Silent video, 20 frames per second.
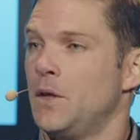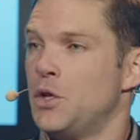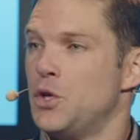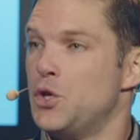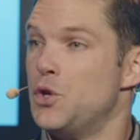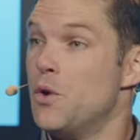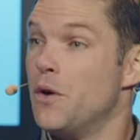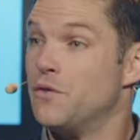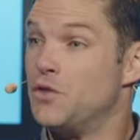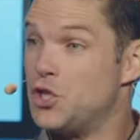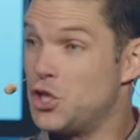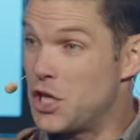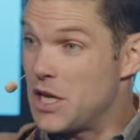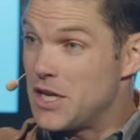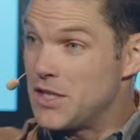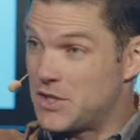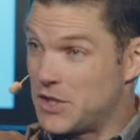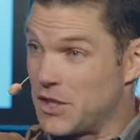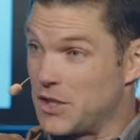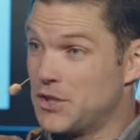You have
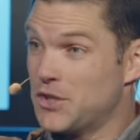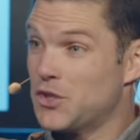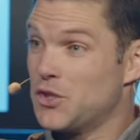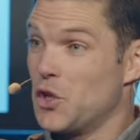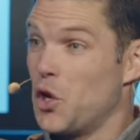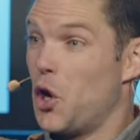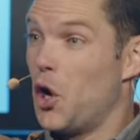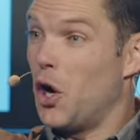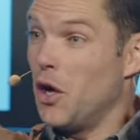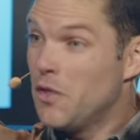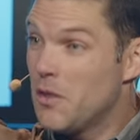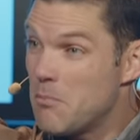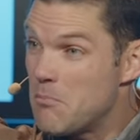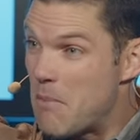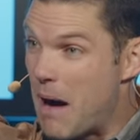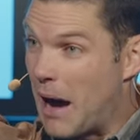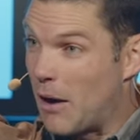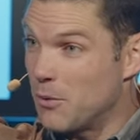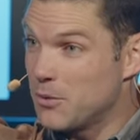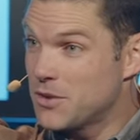Jesus on the
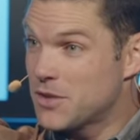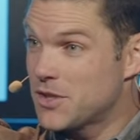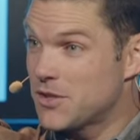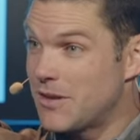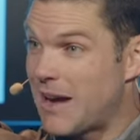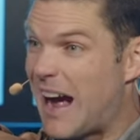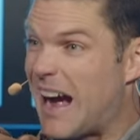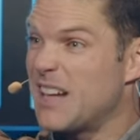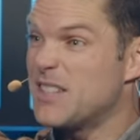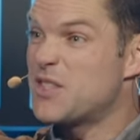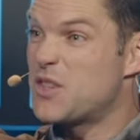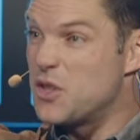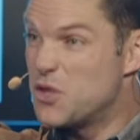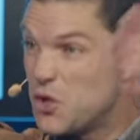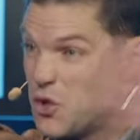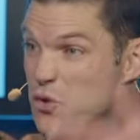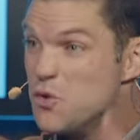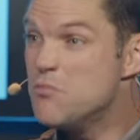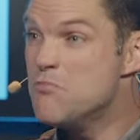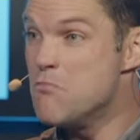Mount as the
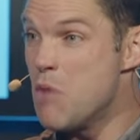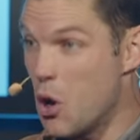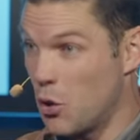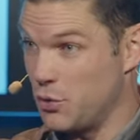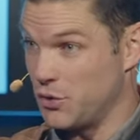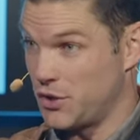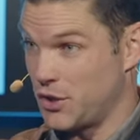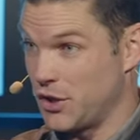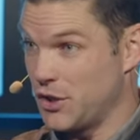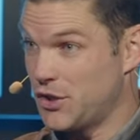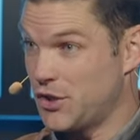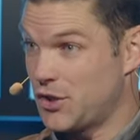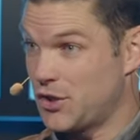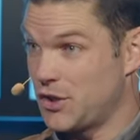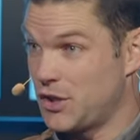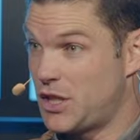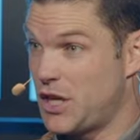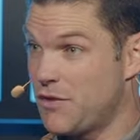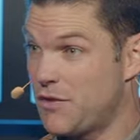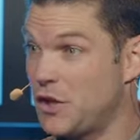new Moses
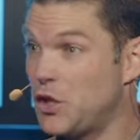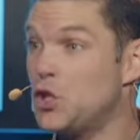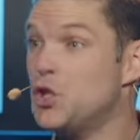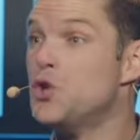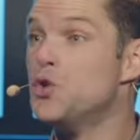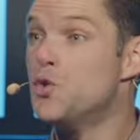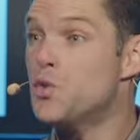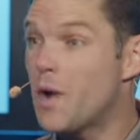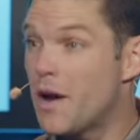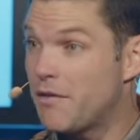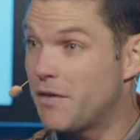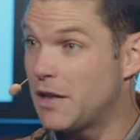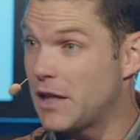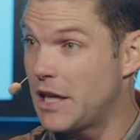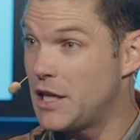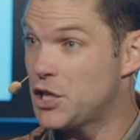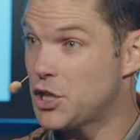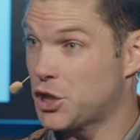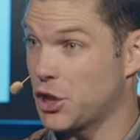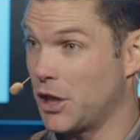giving new
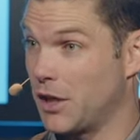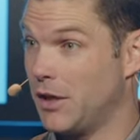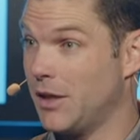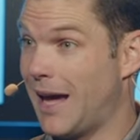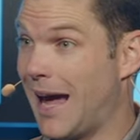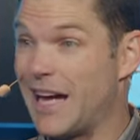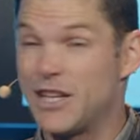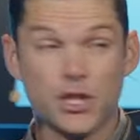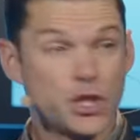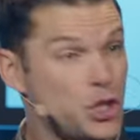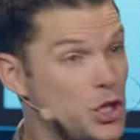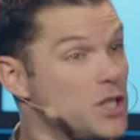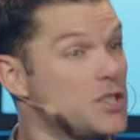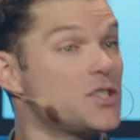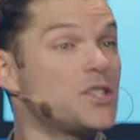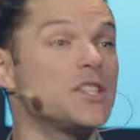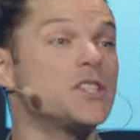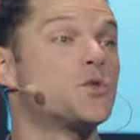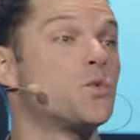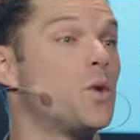revelation. And
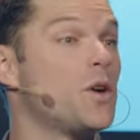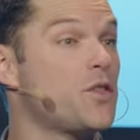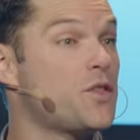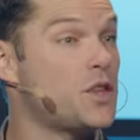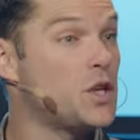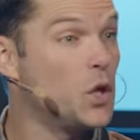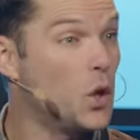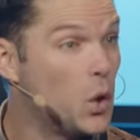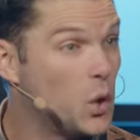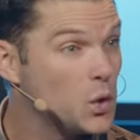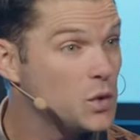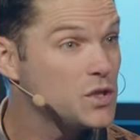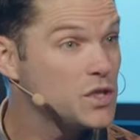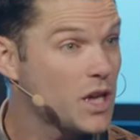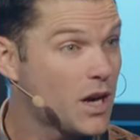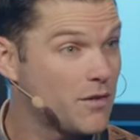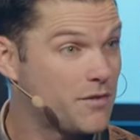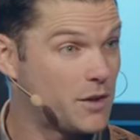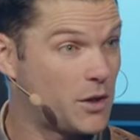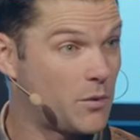just as with the old
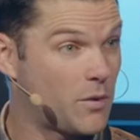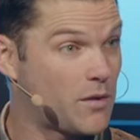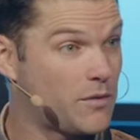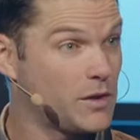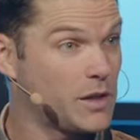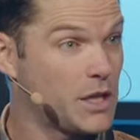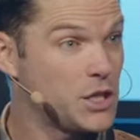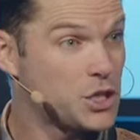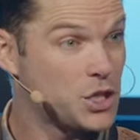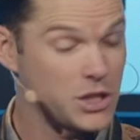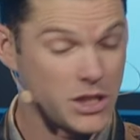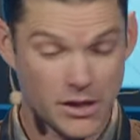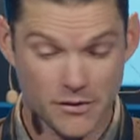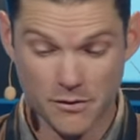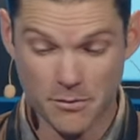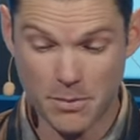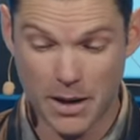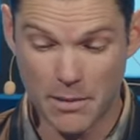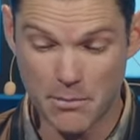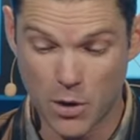covenant revelation
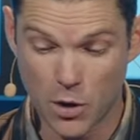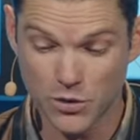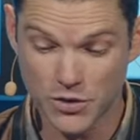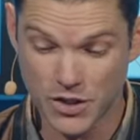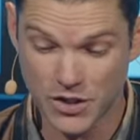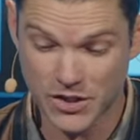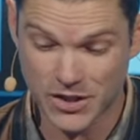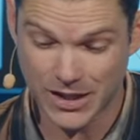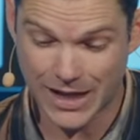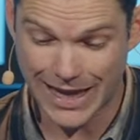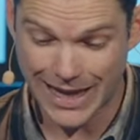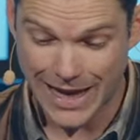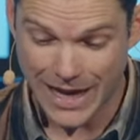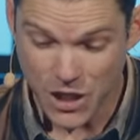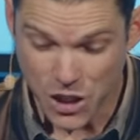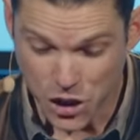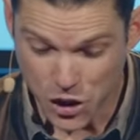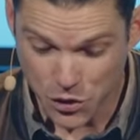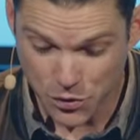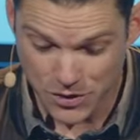given by Moses, it
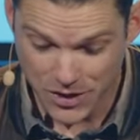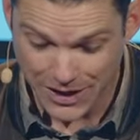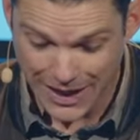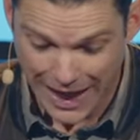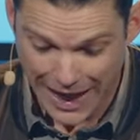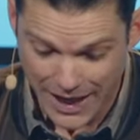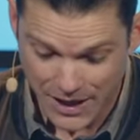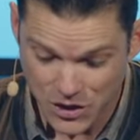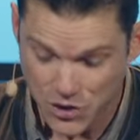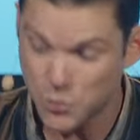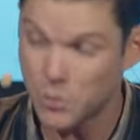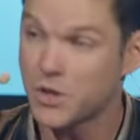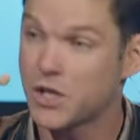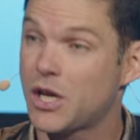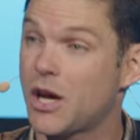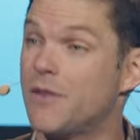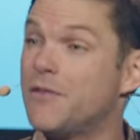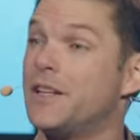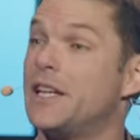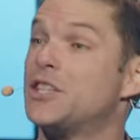issues and ends with
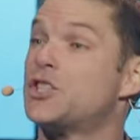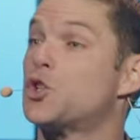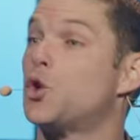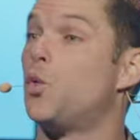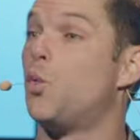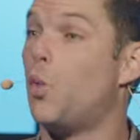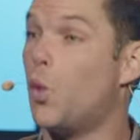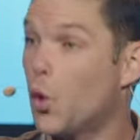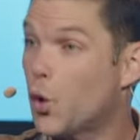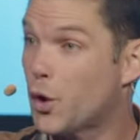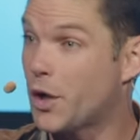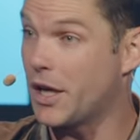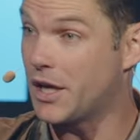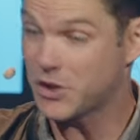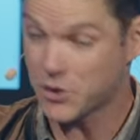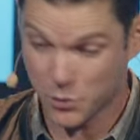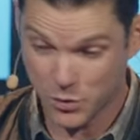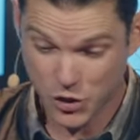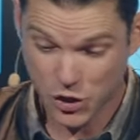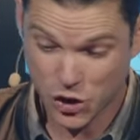covenantal
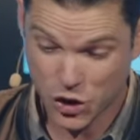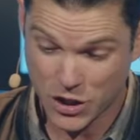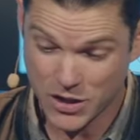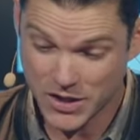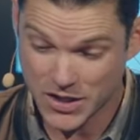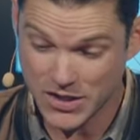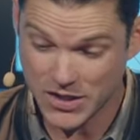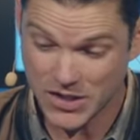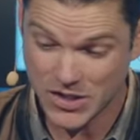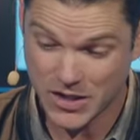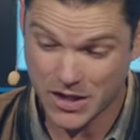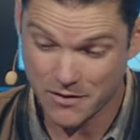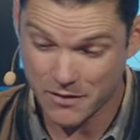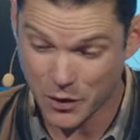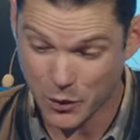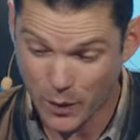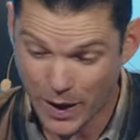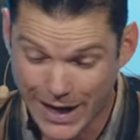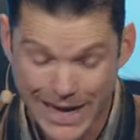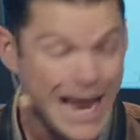warnings, which Jesus is
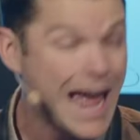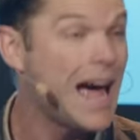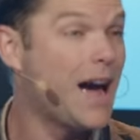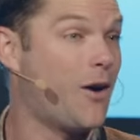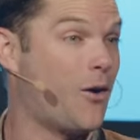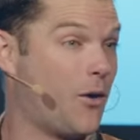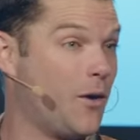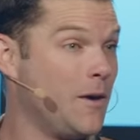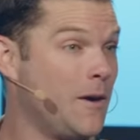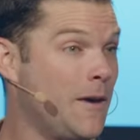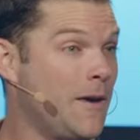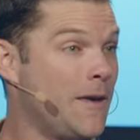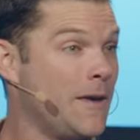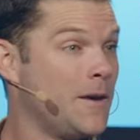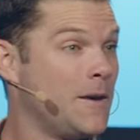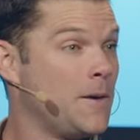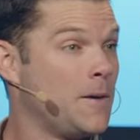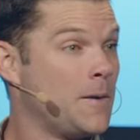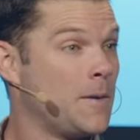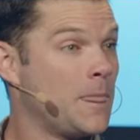giving right now.
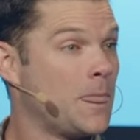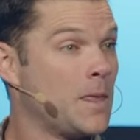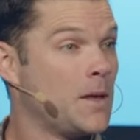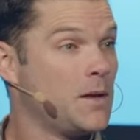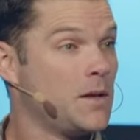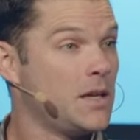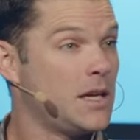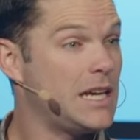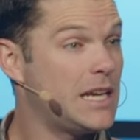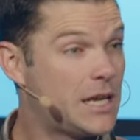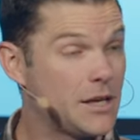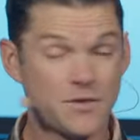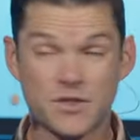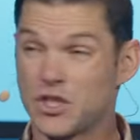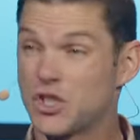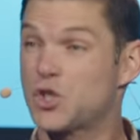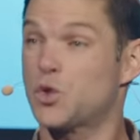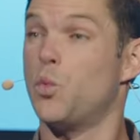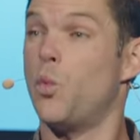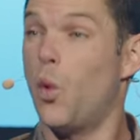He gives
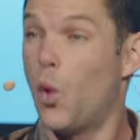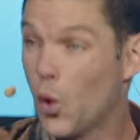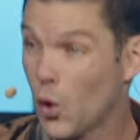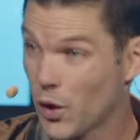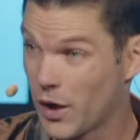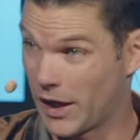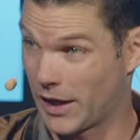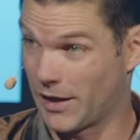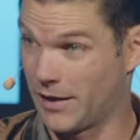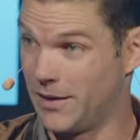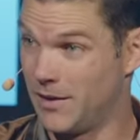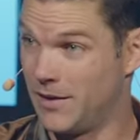this warning